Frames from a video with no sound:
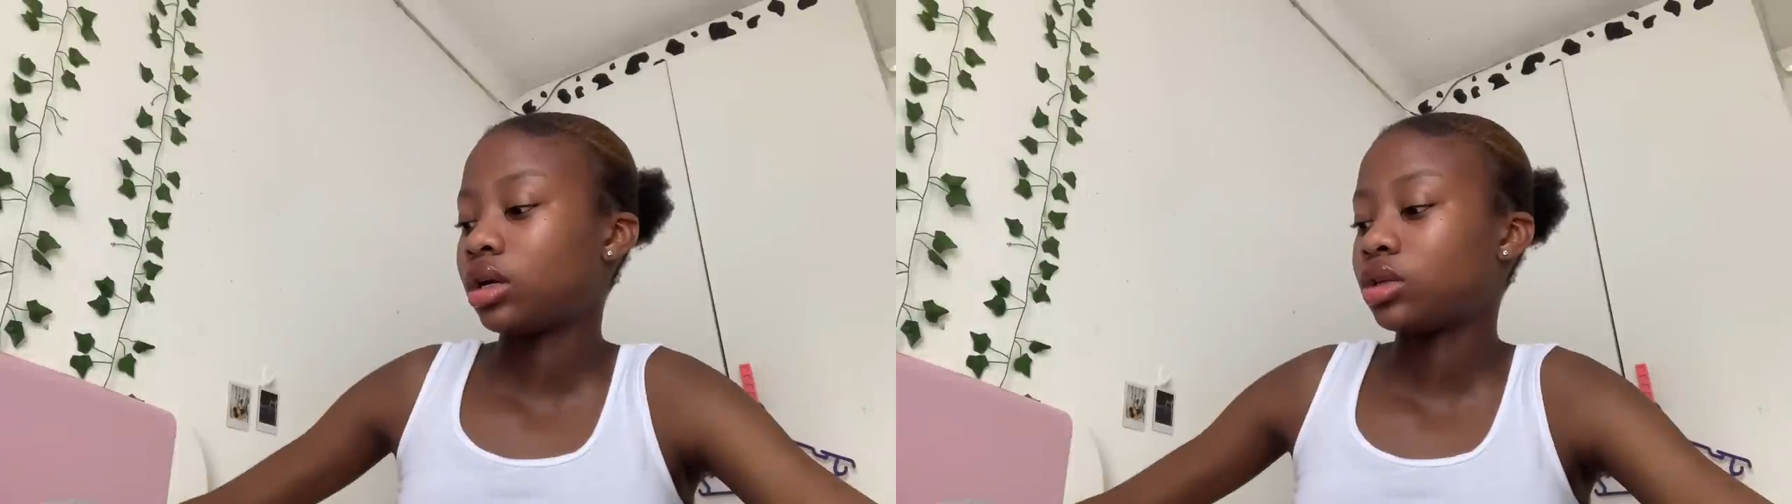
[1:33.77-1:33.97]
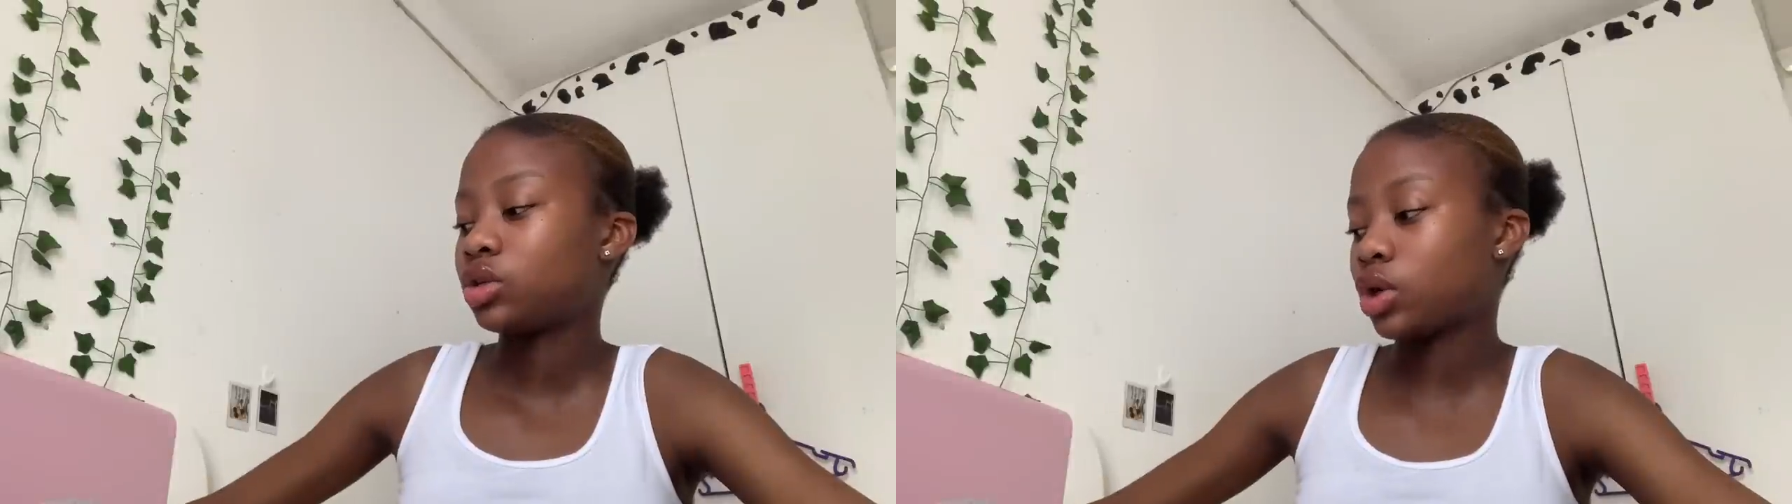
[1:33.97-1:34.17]

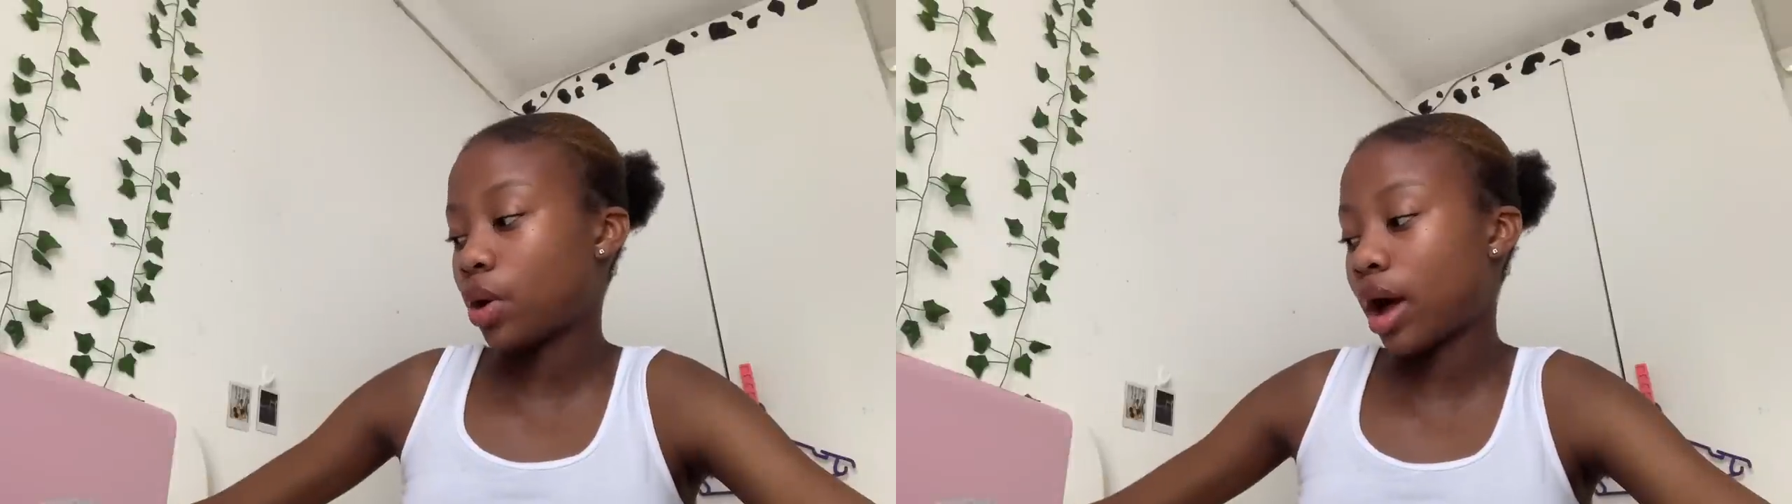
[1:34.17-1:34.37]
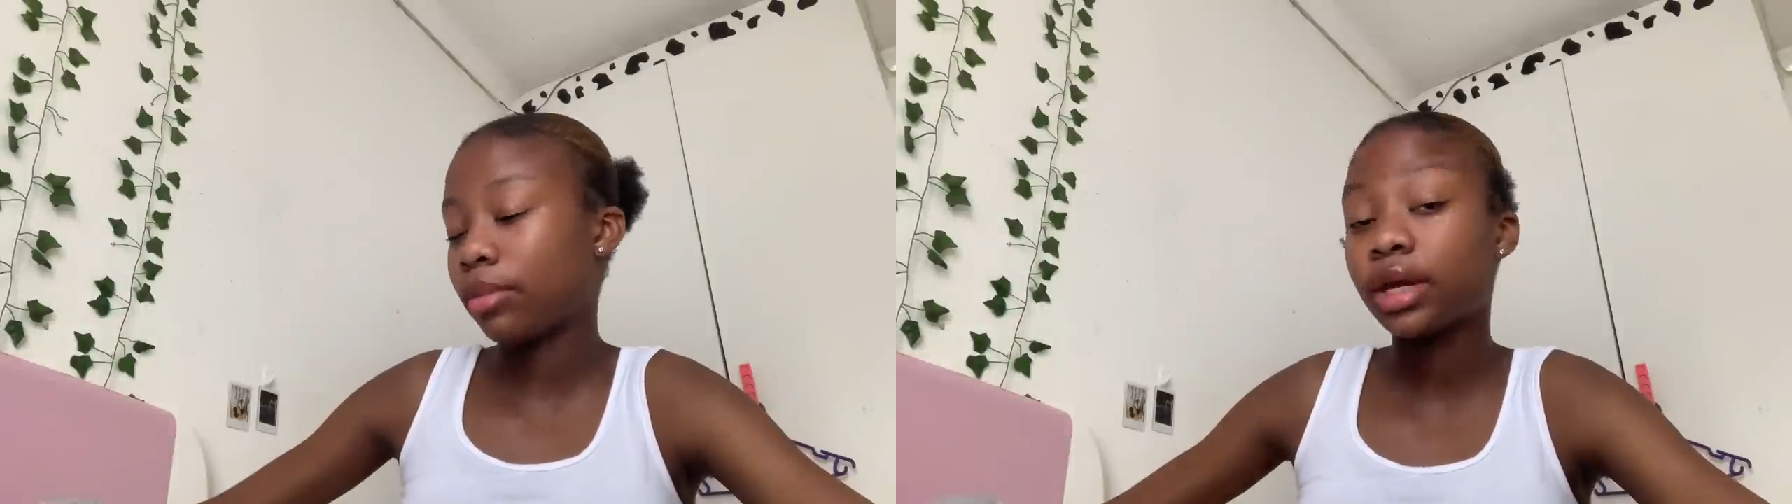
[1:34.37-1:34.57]
So
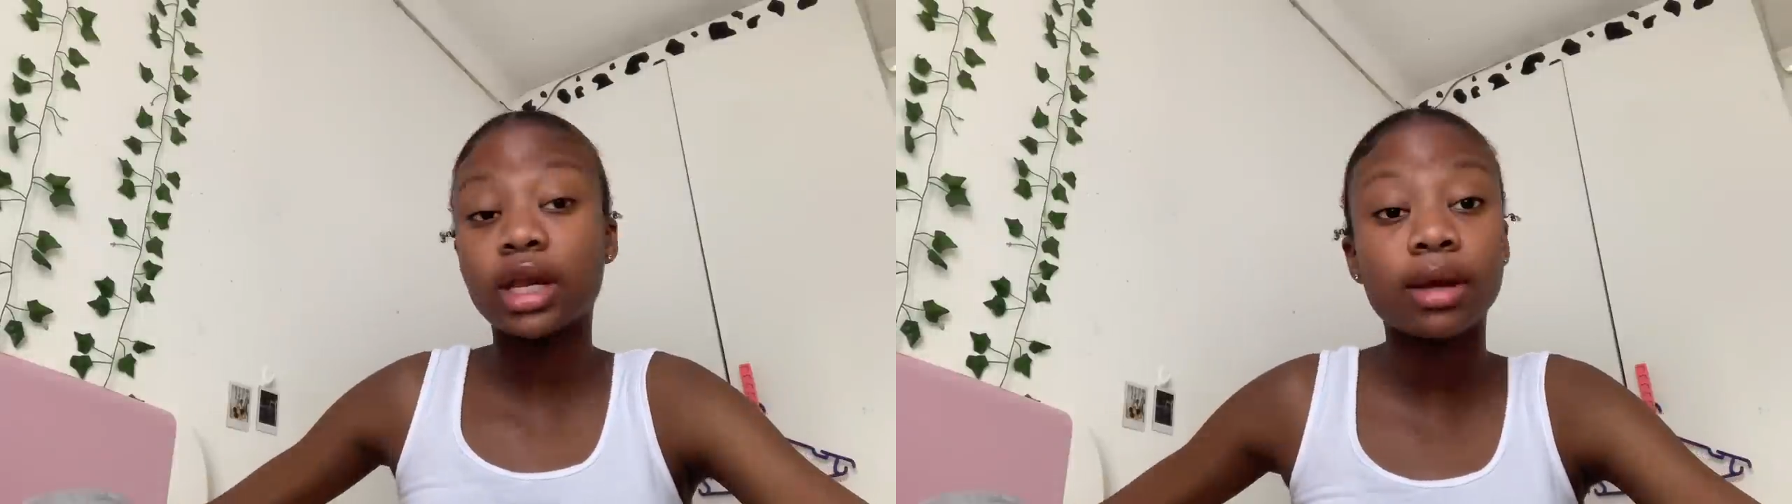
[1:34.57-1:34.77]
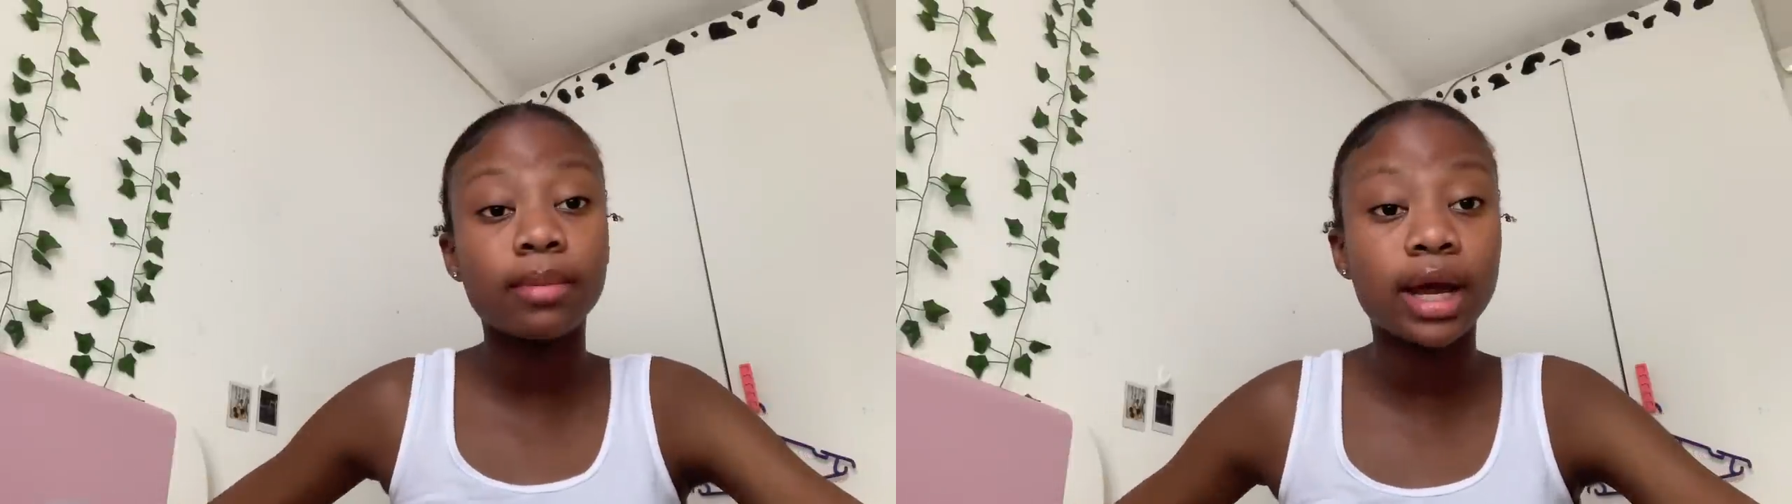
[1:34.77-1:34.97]
I'm
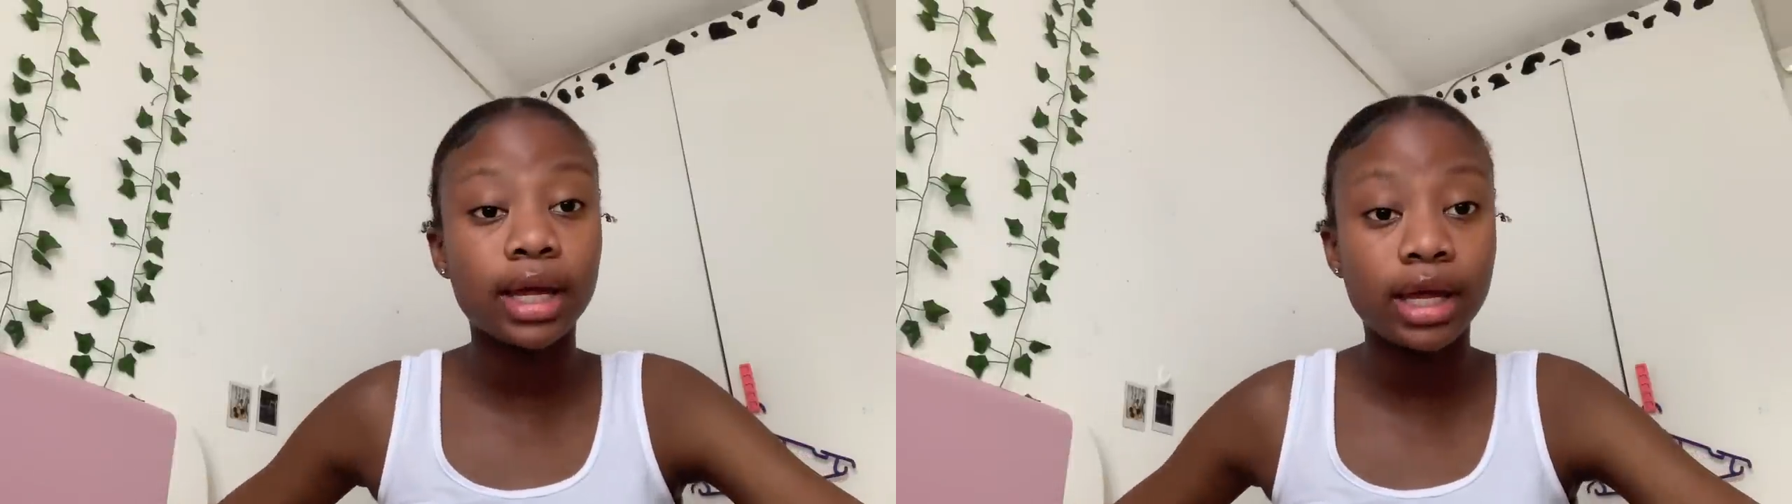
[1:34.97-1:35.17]
getting my